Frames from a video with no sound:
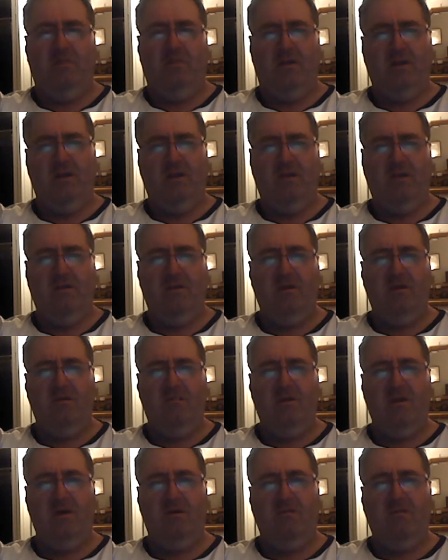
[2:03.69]
Playing them
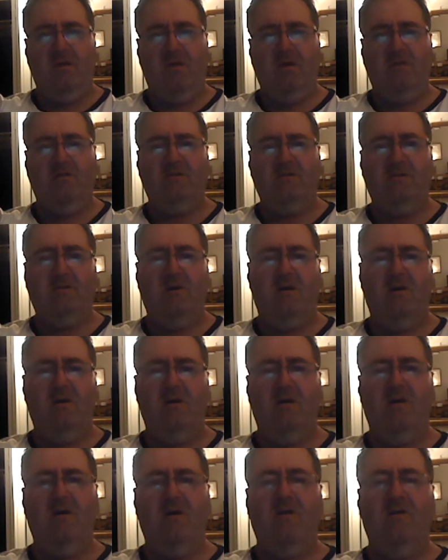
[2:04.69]
outlaw
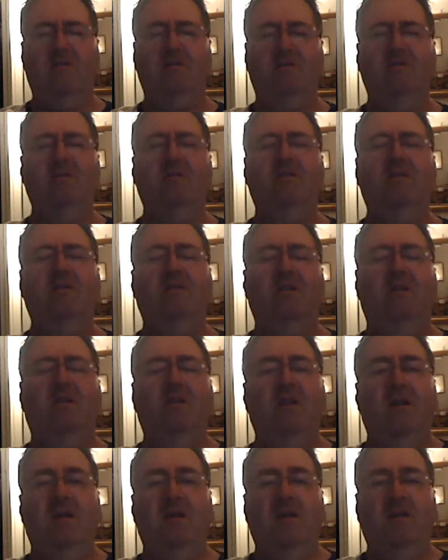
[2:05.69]
songs,
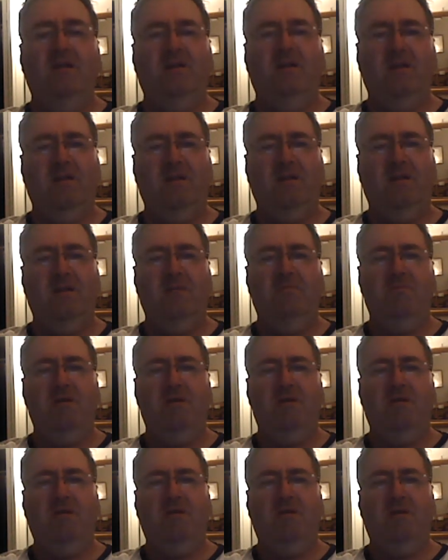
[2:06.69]
singing
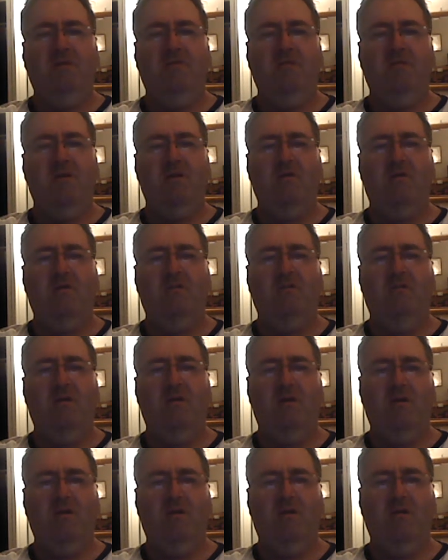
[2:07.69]
about a love gone
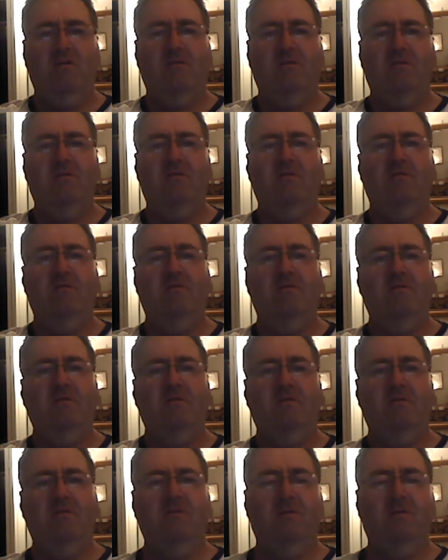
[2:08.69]
wrong.
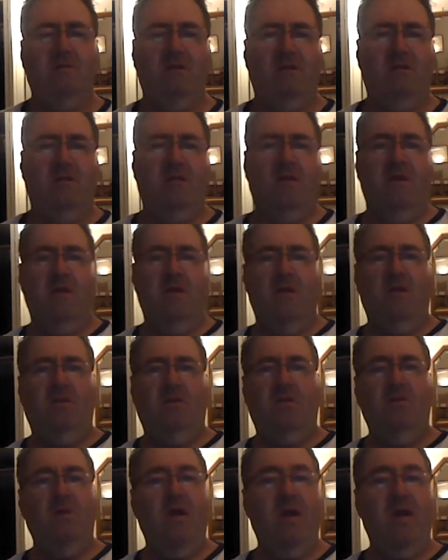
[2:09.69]

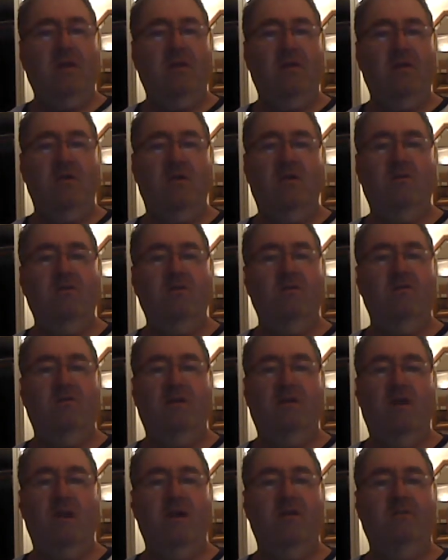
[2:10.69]
You had a girl
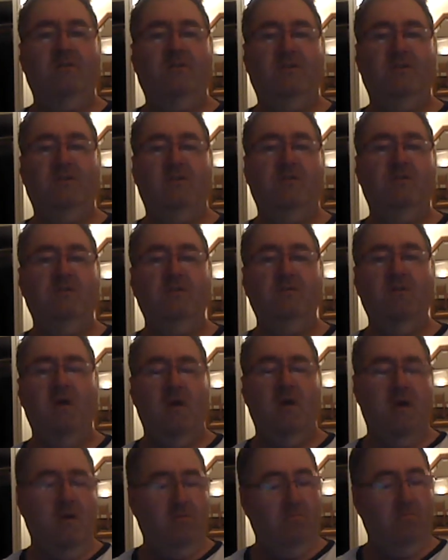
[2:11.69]
who loved you,
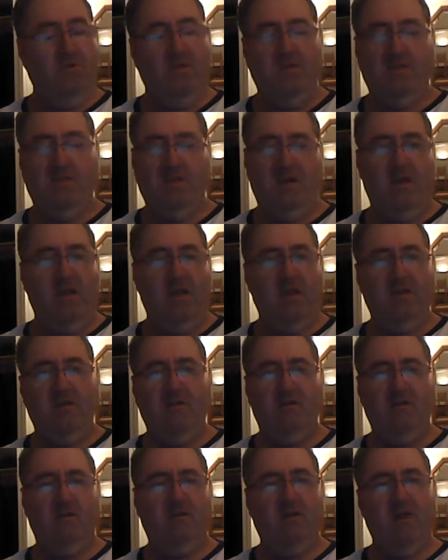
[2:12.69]
but you let
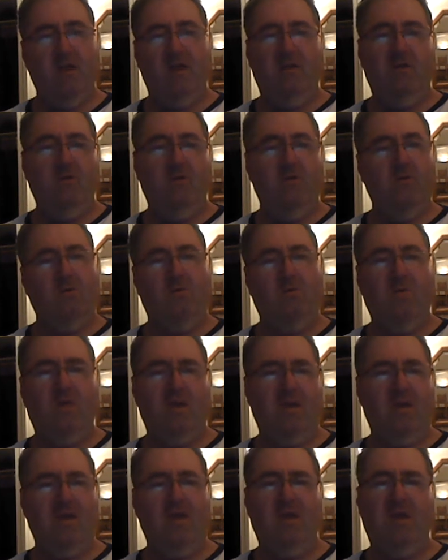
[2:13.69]
her get
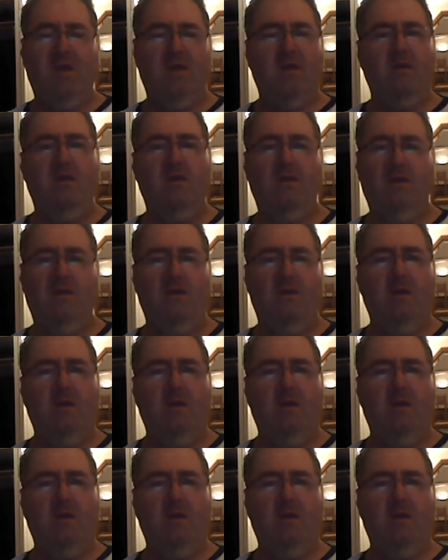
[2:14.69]
away.